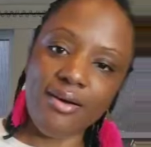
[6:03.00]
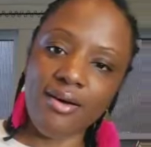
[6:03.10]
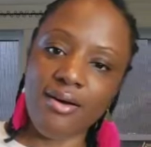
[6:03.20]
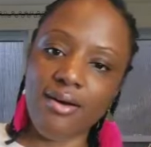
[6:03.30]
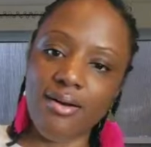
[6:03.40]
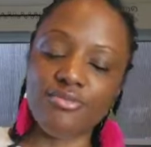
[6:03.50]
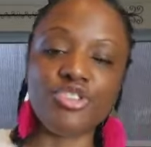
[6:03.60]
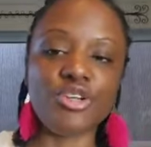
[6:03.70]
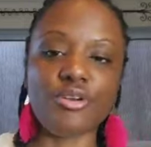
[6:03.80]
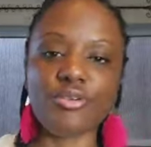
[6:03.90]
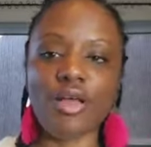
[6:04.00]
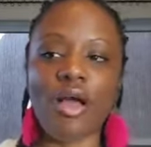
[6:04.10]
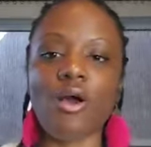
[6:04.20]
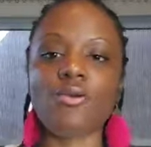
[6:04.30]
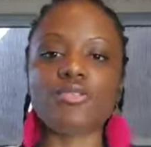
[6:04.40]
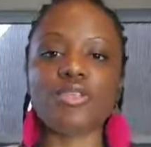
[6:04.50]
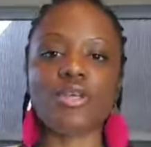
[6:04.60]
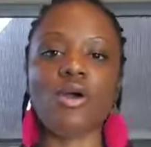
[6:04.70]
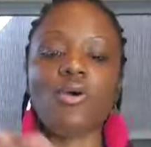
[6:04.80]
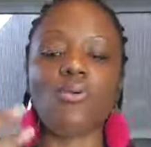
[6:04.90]
the um, journal all to
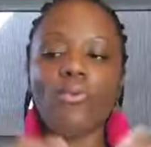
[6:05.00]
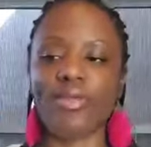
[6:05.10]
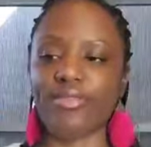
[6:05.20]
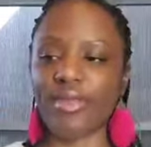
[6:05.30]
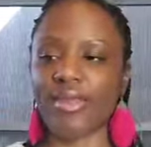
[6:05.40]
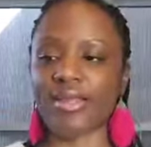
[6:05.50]
go with it.